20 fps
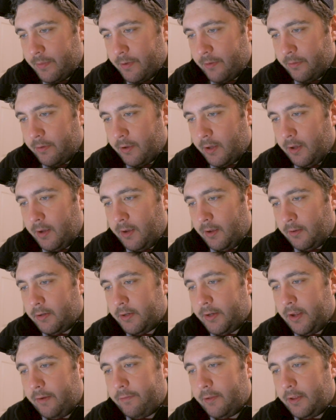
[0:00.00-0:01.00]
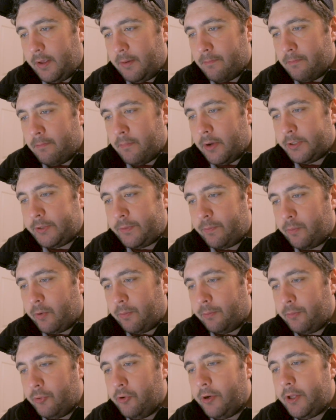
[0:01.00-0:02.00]
Okay, definitely a much
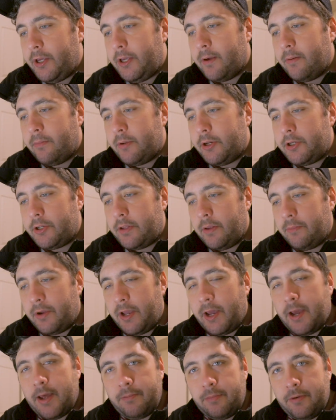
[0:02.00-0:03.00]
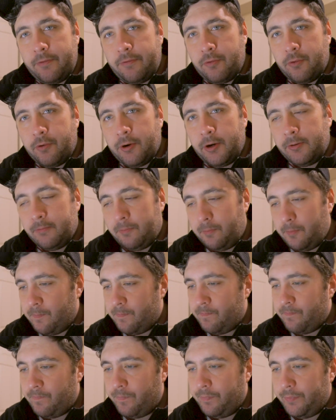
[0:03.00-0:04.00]
more moody image than we had before,
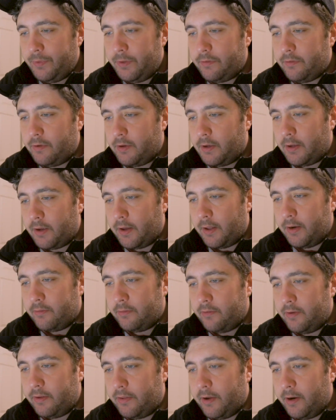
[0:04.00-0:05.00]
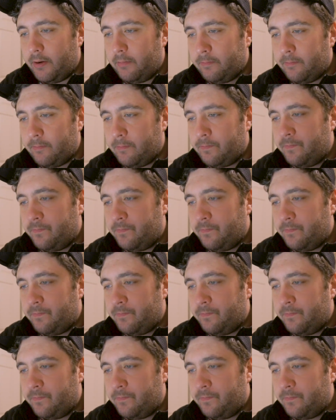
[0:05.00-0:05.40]
as you can kind of see there.